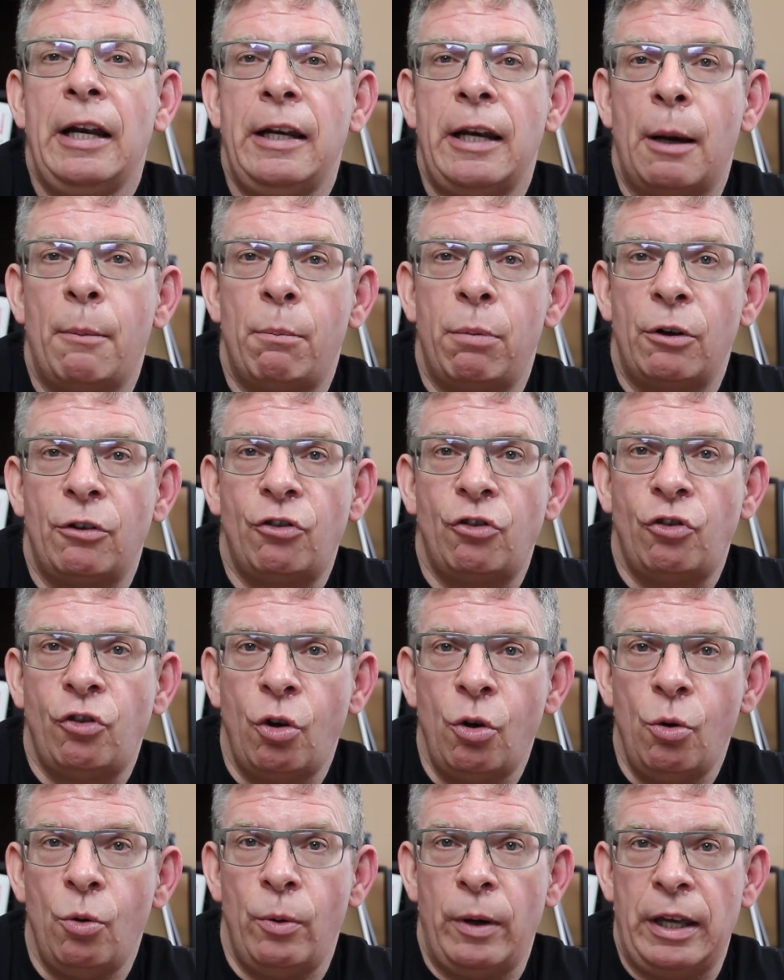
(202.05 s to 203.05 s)
Number
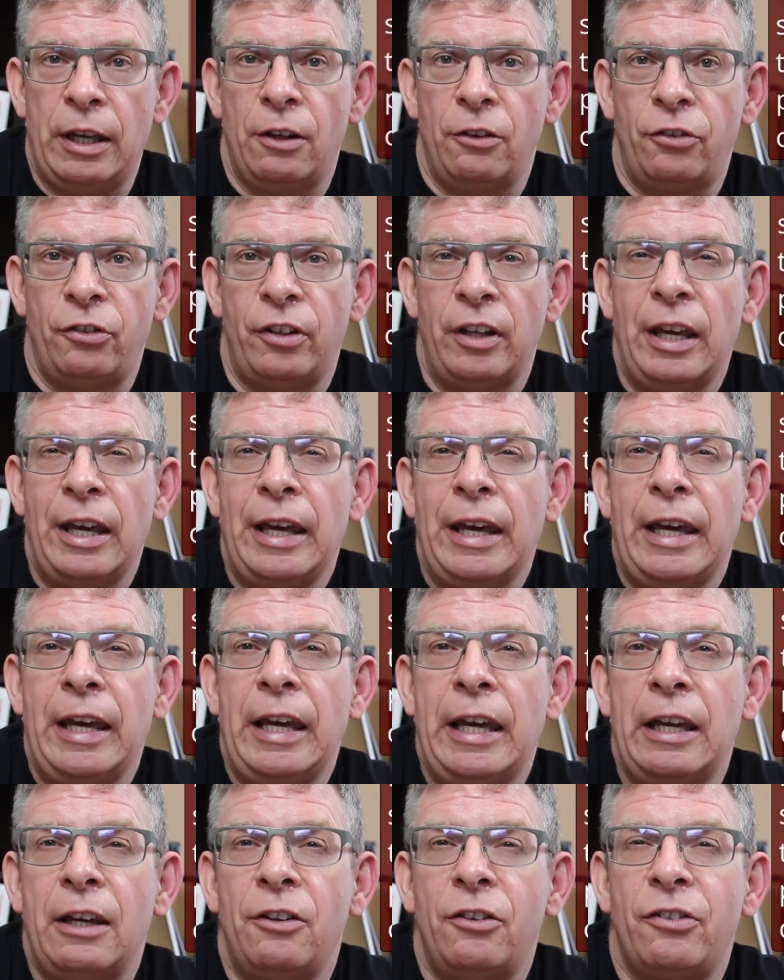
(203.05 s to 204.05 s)
2
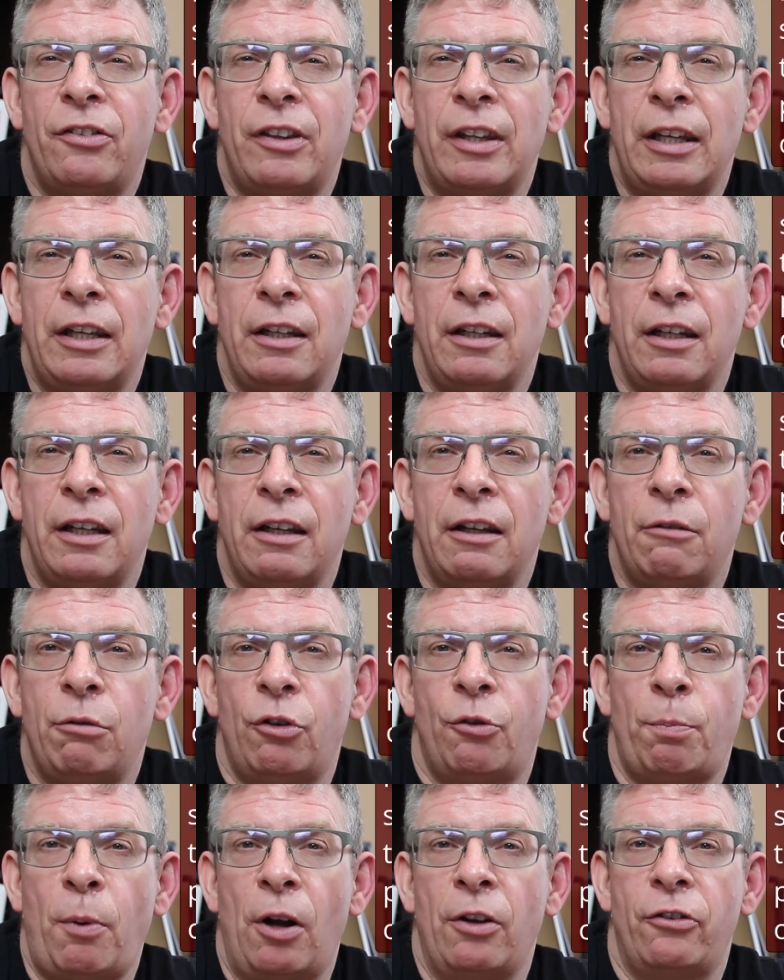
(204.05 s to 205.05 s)
is that
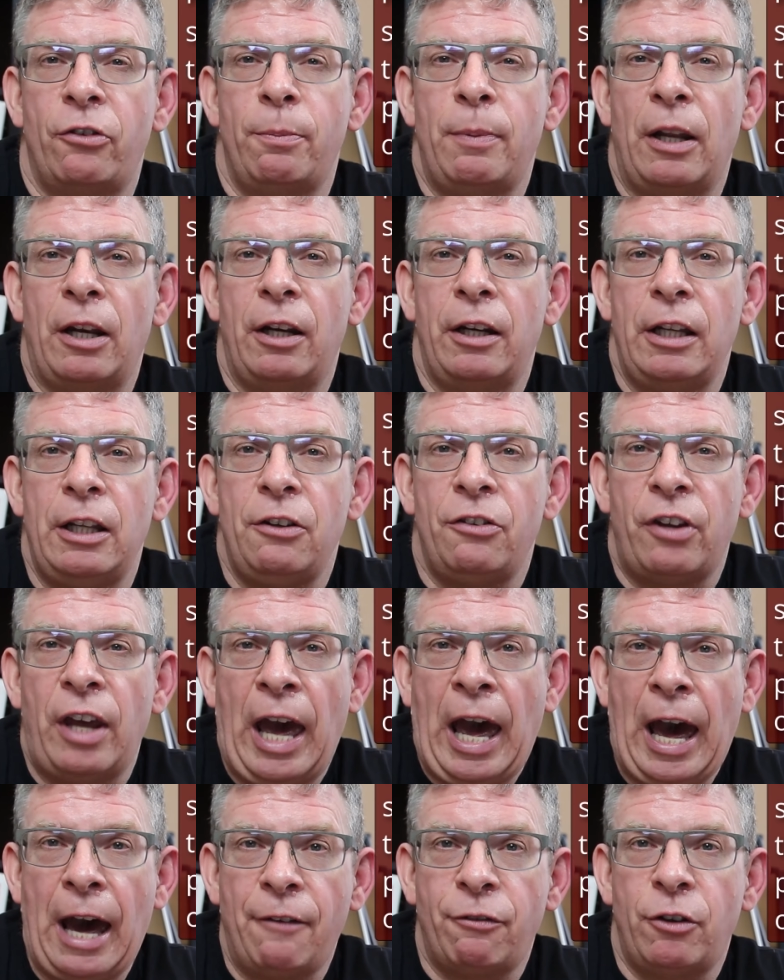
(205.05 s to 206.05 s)
responsibilities
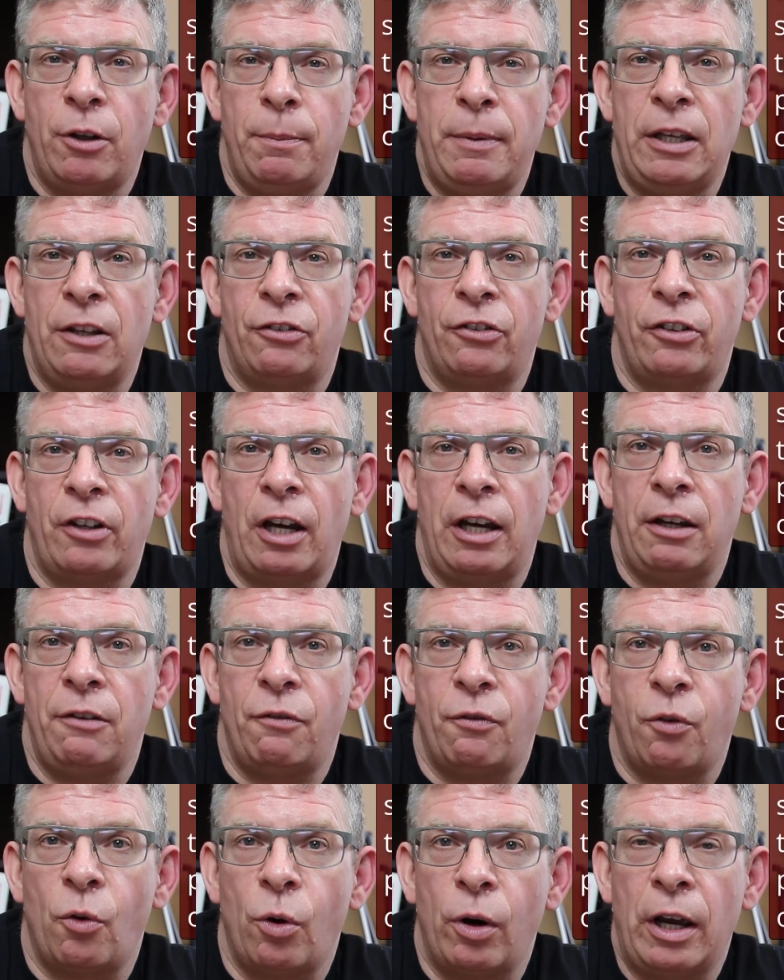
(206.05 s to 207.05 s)
have to be
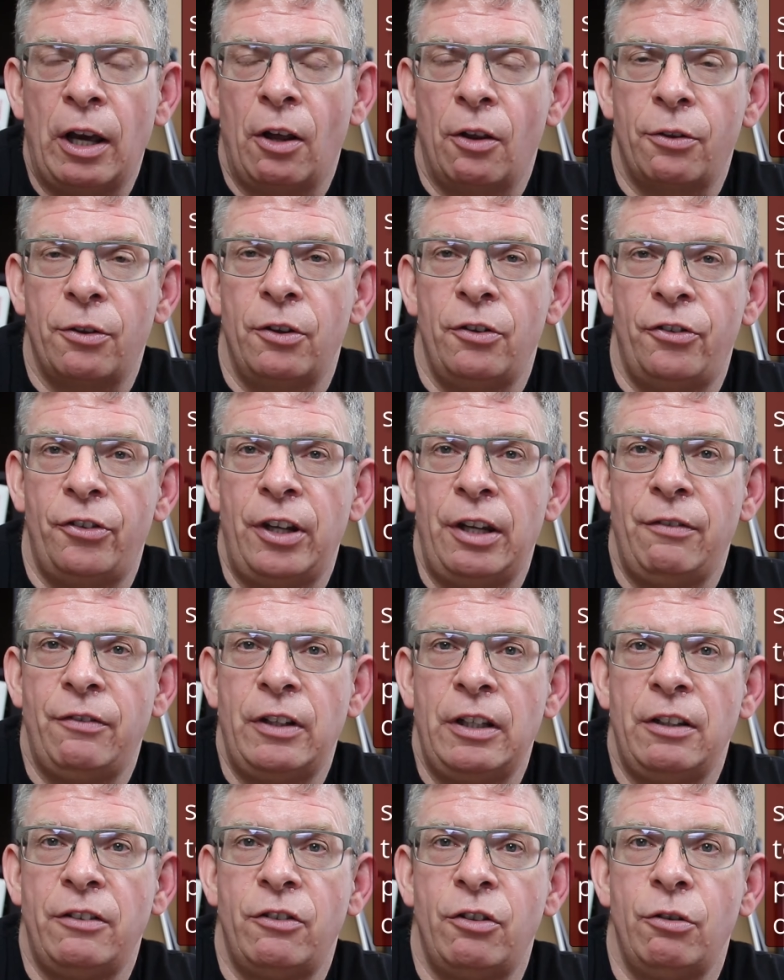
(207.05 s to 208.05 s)
assigned for health and
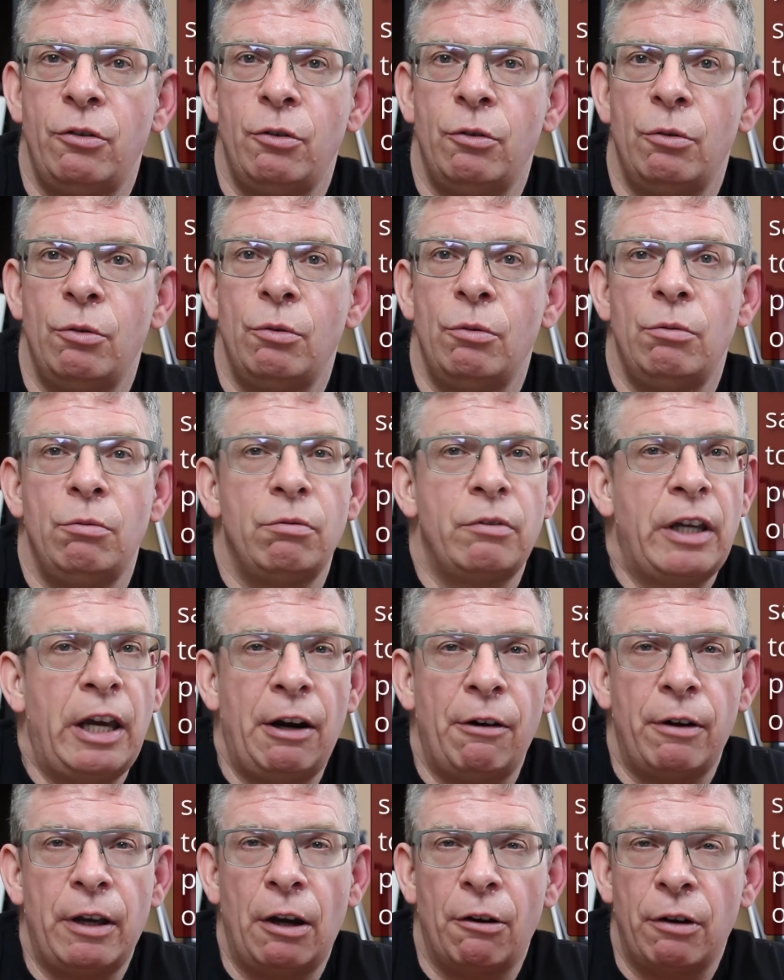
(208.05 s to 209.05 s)
safety to
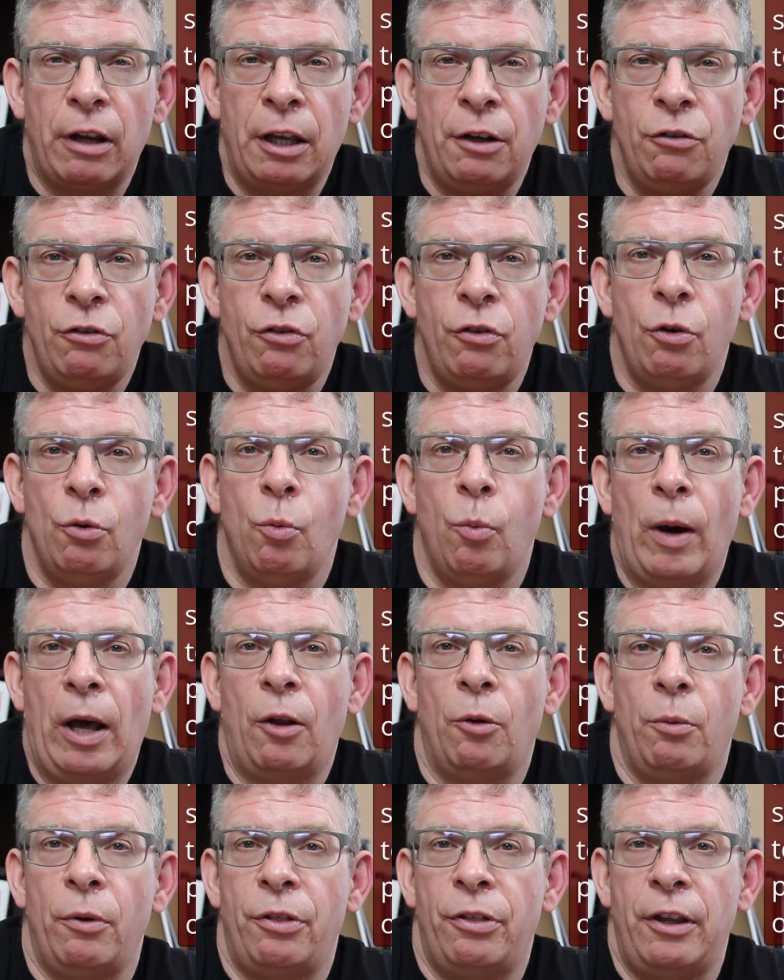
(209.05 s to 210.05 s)
carry out and do
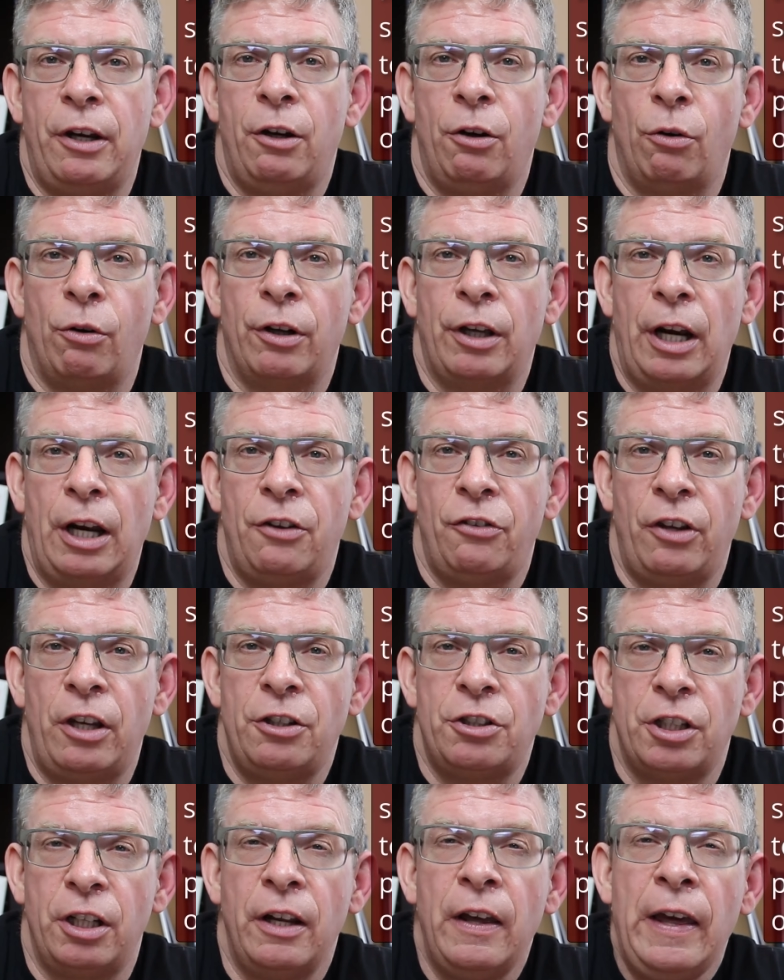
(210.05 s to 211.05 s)
well within an
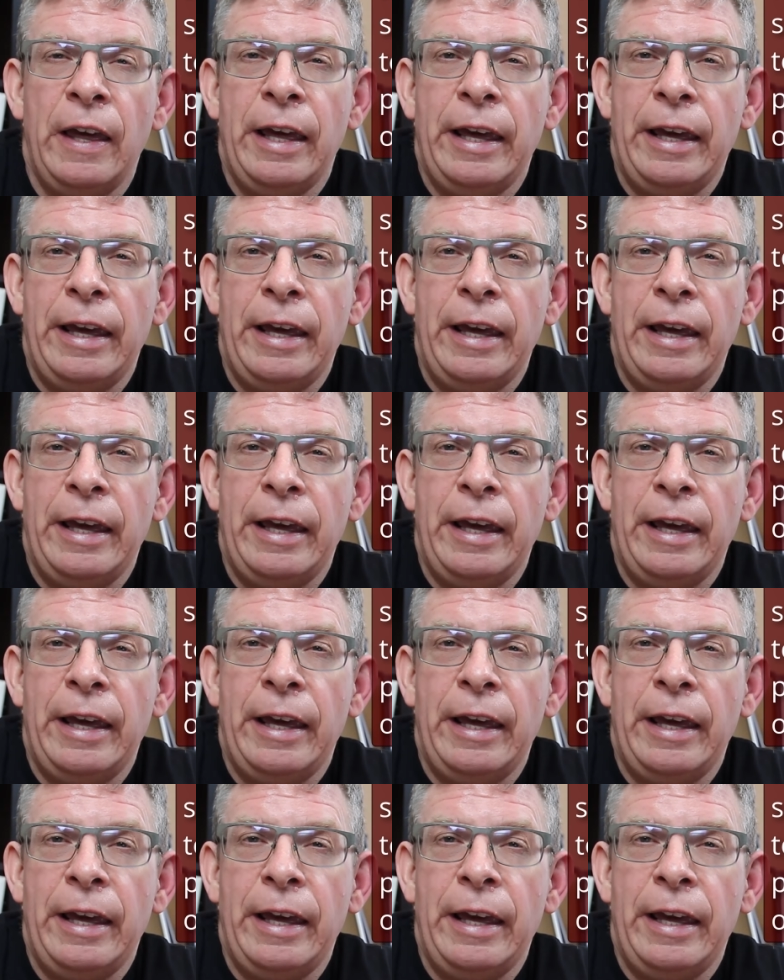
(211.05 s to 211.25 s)
organization.